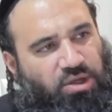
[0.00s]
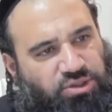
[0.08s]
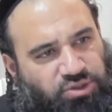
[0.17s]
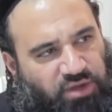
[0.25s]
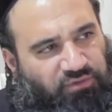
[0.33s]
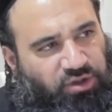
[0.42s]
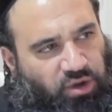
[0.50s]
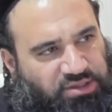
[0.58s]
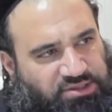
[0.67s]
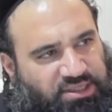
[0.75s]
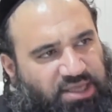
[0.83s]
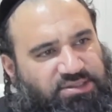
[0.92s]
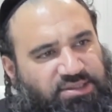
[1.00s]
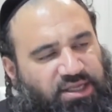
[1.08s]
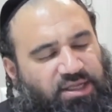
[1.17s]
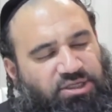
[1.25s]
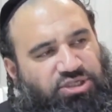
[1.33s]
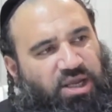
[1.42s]
So even though it says
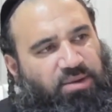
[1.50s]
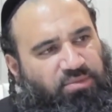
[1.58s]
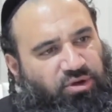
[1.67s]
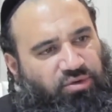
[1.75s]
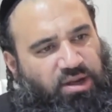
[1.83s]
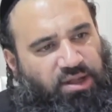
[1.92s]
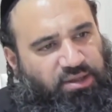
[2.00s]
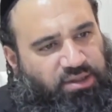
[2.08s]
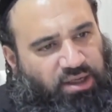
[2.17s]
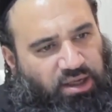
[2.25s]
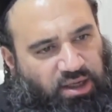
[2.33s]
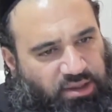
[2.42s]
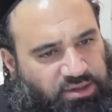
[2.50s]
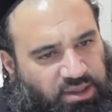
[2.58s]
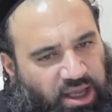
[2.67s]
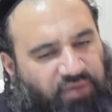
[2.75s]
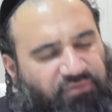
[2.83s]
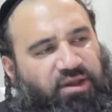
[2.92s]
that Hashem created the
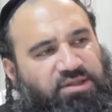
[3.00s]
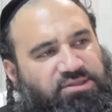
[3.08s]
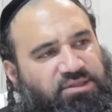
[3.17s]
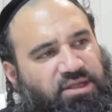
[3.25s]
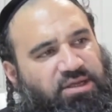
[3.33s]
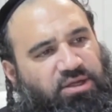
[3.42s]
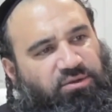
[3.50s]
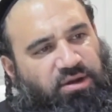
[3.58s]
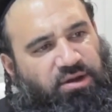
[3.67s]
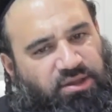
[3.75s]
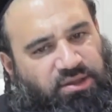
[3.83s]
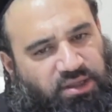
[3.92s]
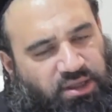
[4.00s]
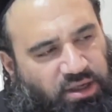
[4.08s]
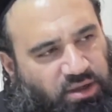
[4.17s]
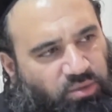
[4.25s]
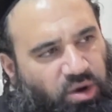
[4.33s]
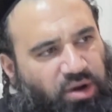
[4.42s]
heavens and then he created
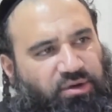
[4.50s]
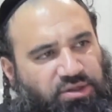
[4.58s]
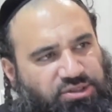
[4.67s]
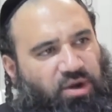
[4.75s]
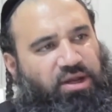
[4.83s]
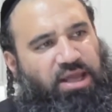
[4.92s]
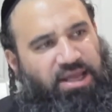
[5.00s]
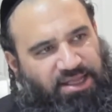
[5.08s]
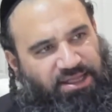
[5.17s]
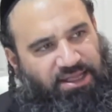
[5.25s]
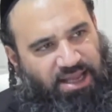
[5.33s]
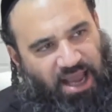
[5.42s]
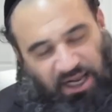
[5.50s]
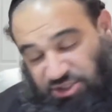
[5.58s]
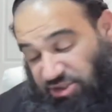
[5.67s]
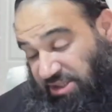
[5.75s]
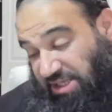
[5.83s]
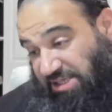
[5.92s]
the water and so on, he
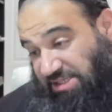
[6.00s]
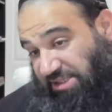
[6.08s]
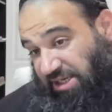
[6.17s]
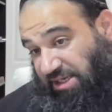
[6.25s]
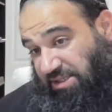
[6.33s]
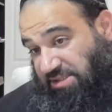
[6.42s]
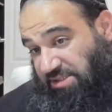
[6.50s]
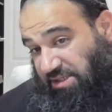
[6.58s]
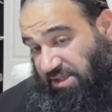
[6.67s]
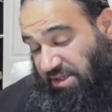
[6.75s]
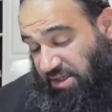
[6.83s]
actually, these things